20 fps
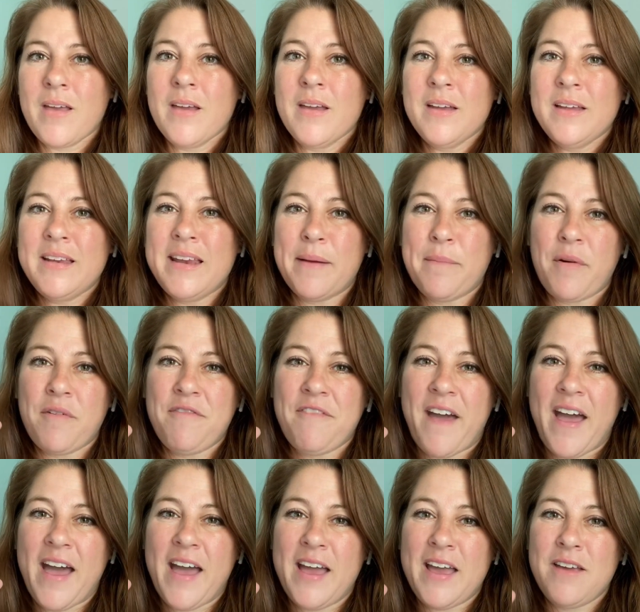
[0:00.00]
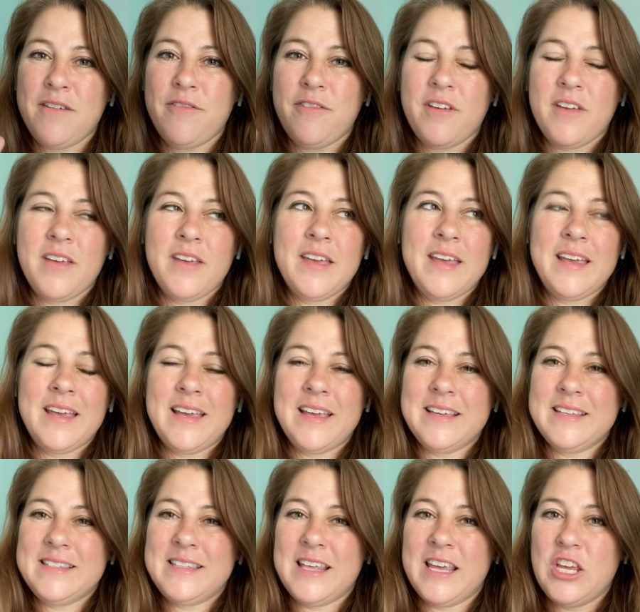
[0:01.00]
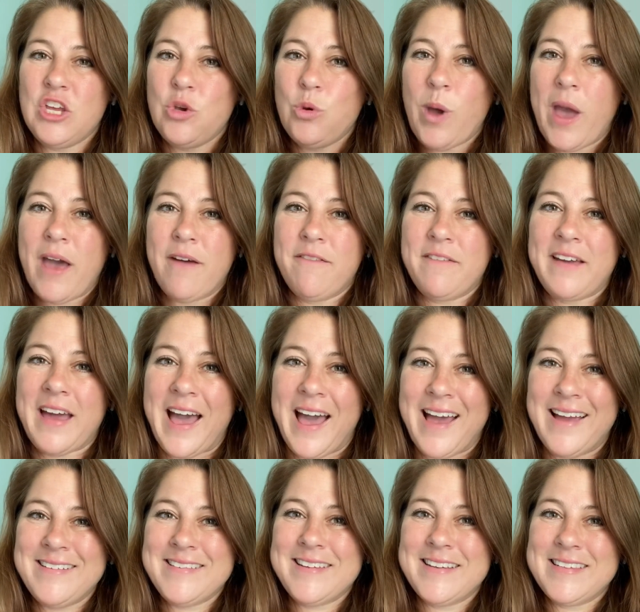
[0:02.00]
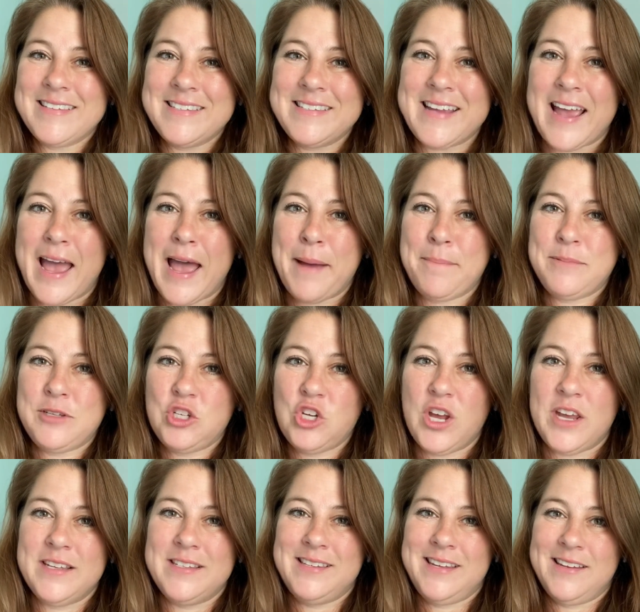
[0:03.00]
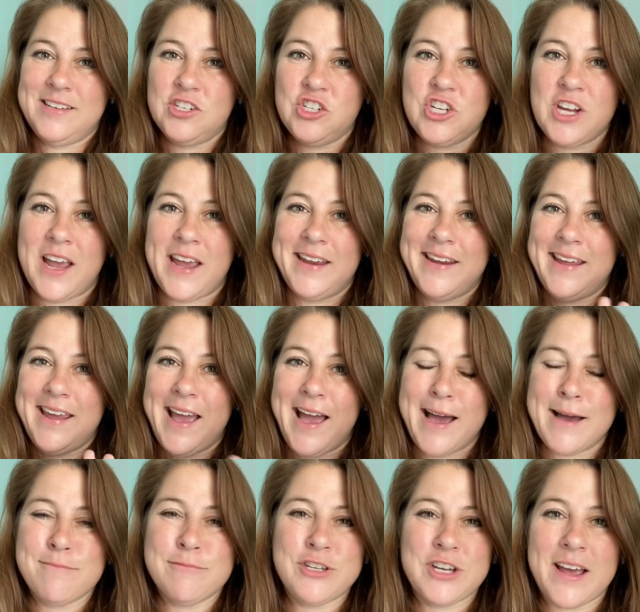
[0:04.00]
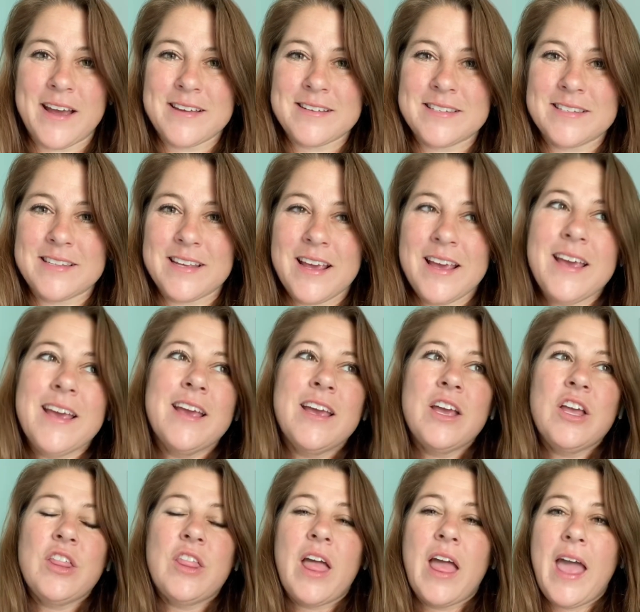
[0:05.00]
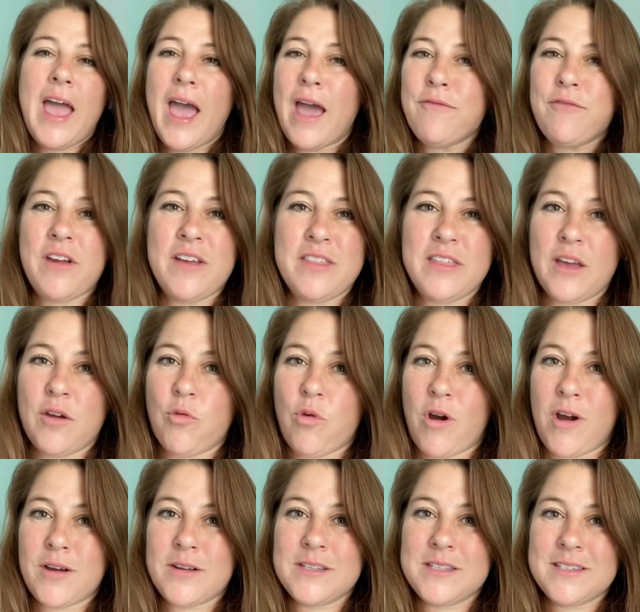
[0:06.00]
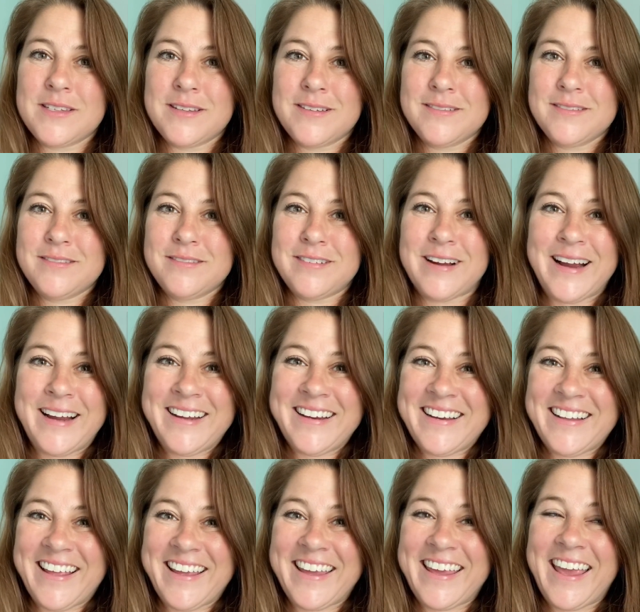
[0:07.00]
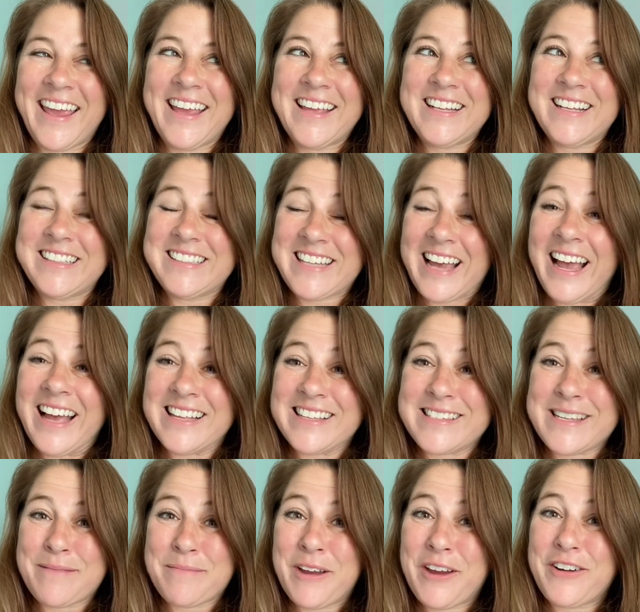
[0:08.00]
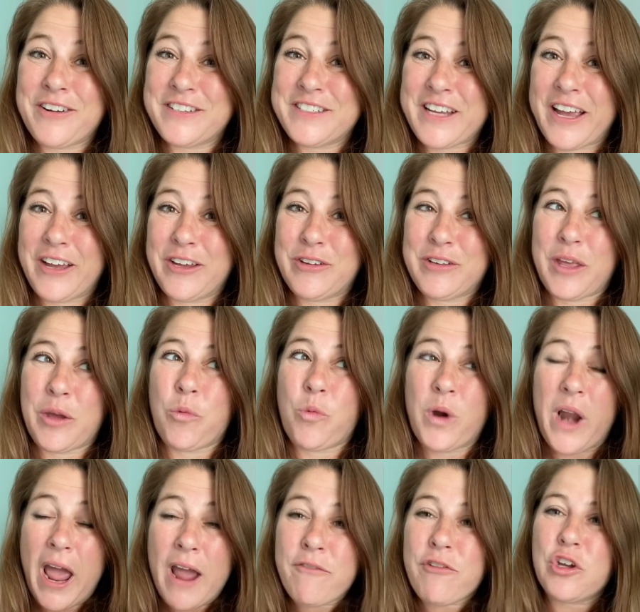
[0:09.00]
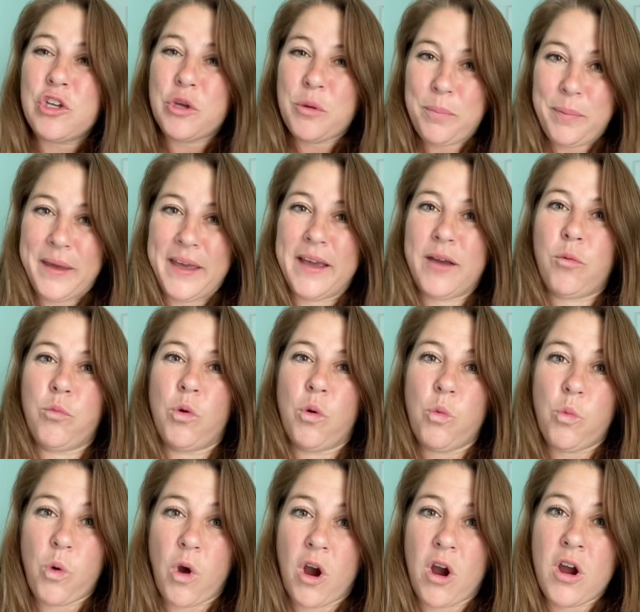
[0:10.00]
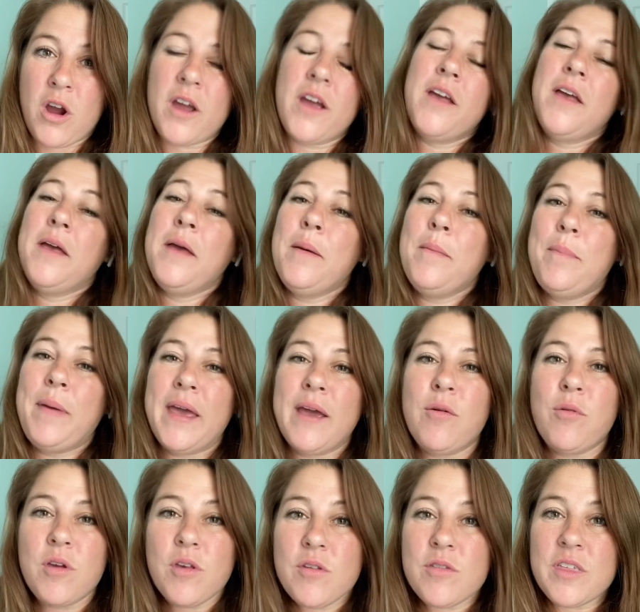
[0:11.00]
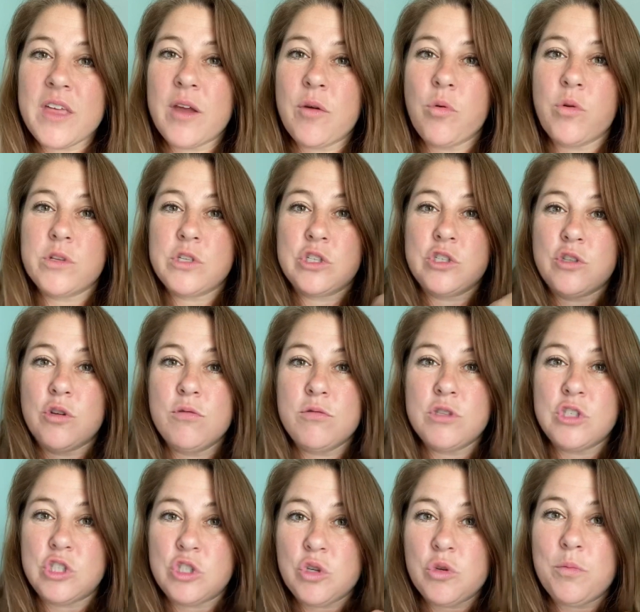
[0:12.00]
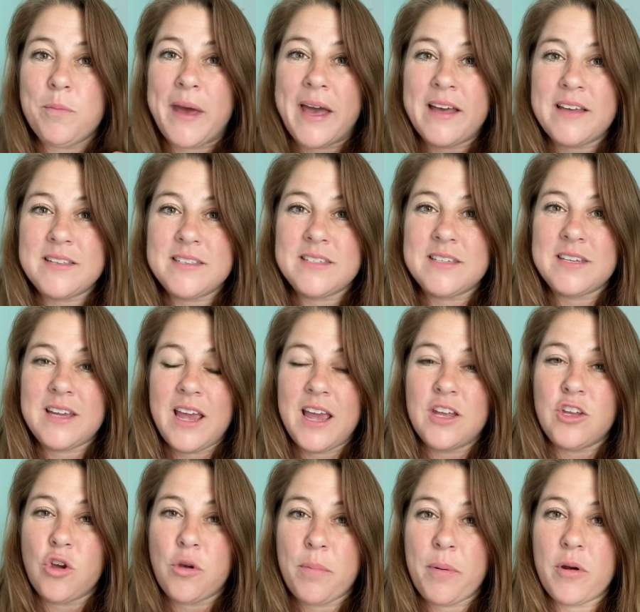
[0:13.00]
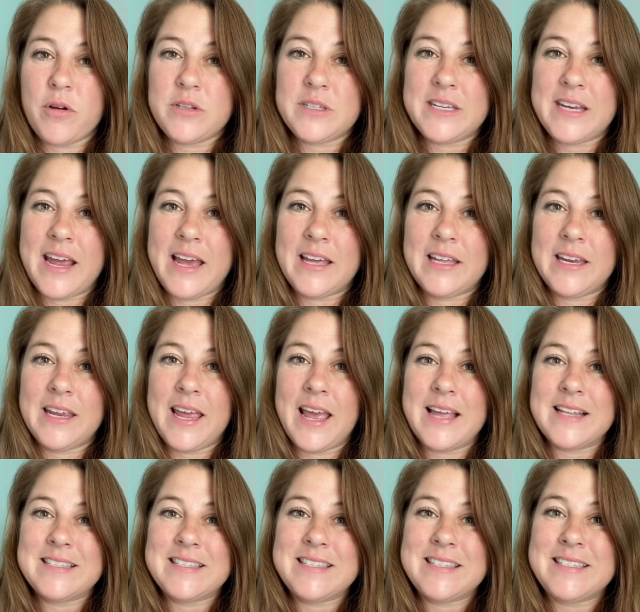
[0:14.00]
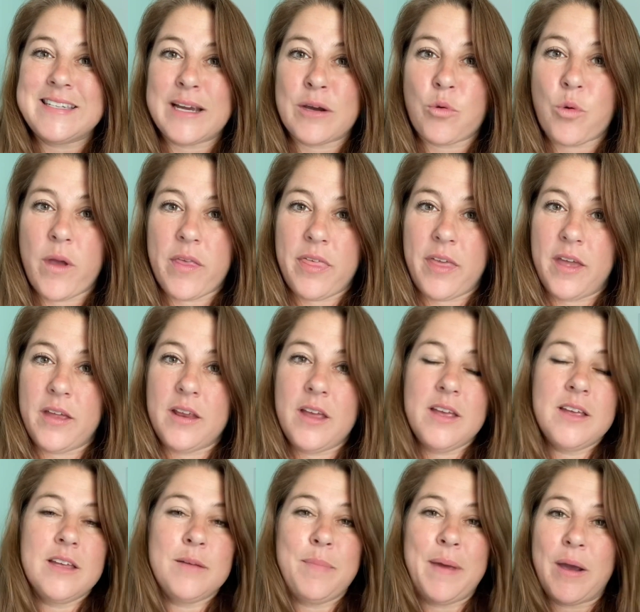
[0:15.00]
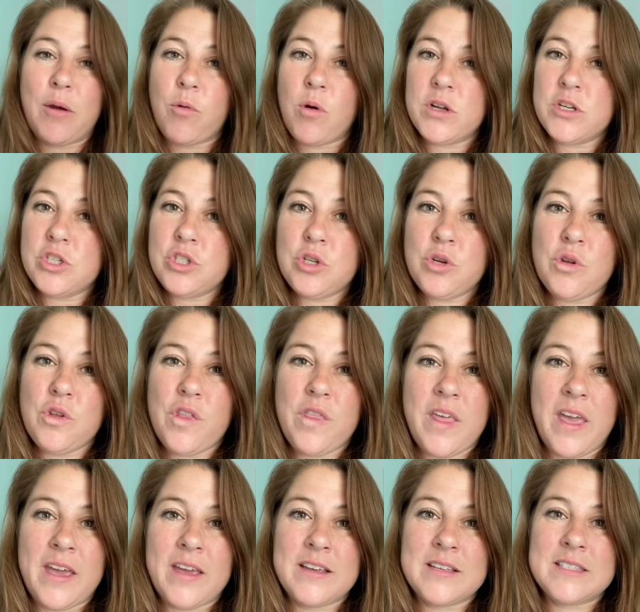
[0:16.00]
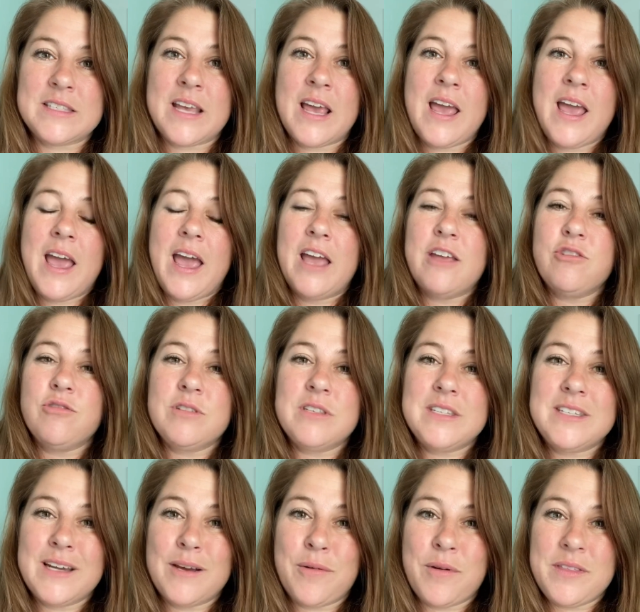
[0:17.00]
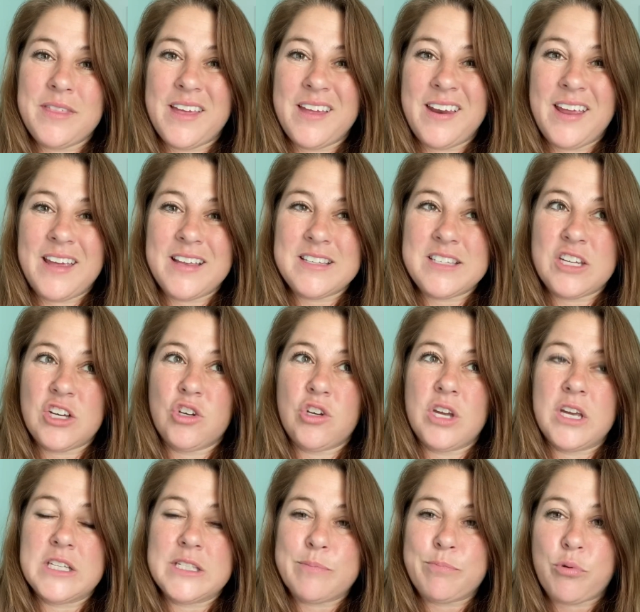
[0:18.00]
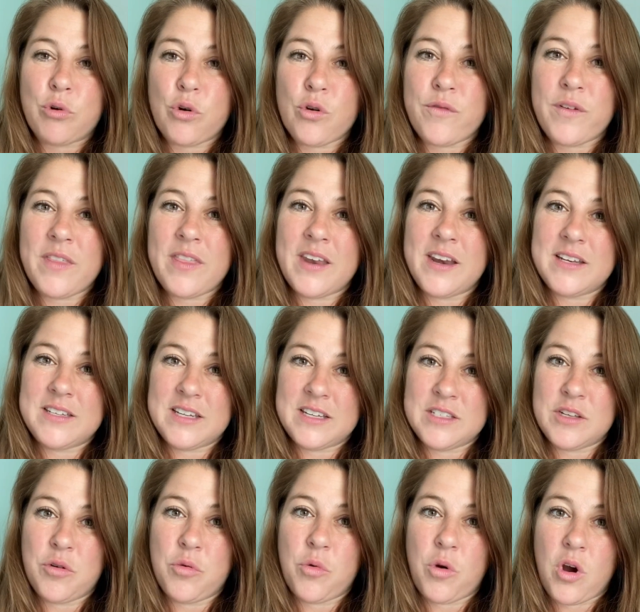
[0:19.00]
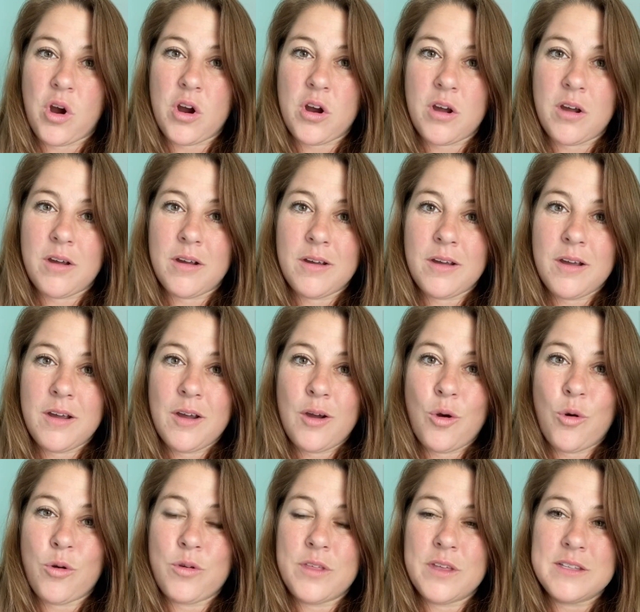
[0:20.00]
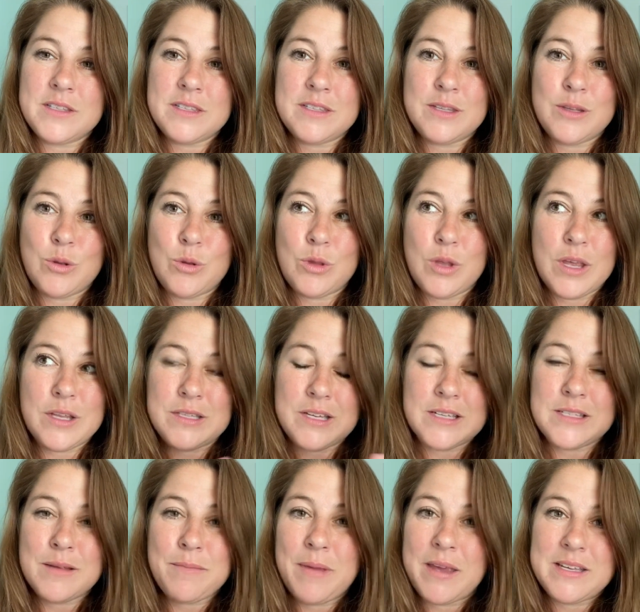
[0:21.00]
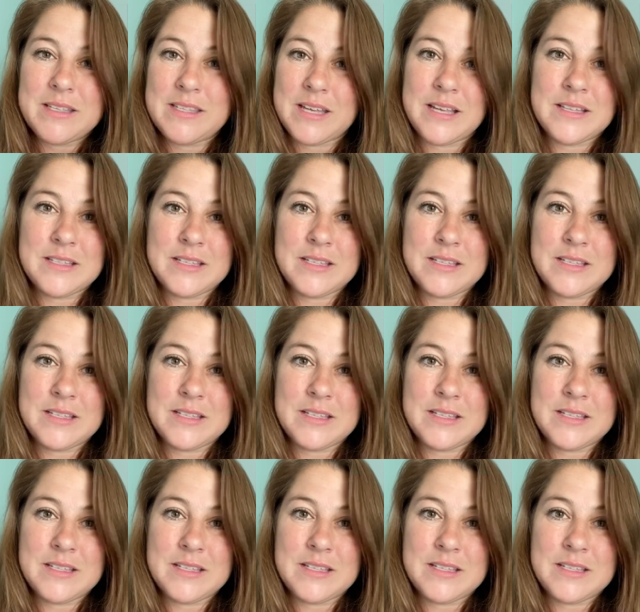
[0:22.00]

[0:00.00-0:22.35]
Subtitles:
Number five is that you have got to stop chasing shiny objects. Everything works, right? Like, it does. I'm here to tell you, like, whatever you pick will work. Pick what you think will suit you best and your personality and stick with it. Pick one to two things and you stick with it until it's proven that it doesn't work or that it doesn't make sense